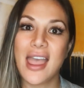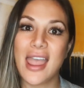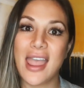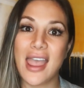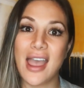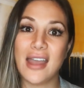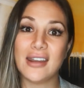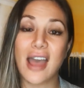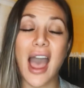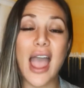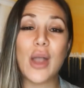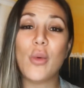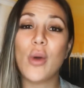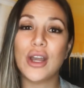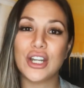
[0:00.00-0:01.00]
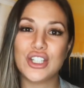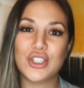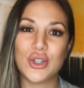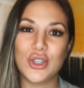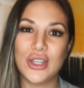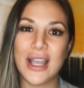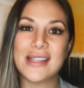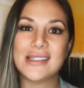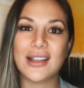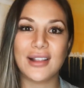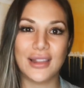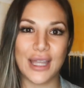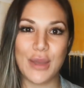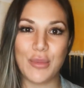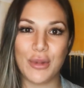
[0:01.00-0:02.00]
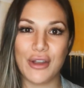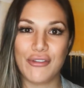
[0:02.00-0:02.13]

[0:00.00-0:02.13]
and I want to show you guys a clip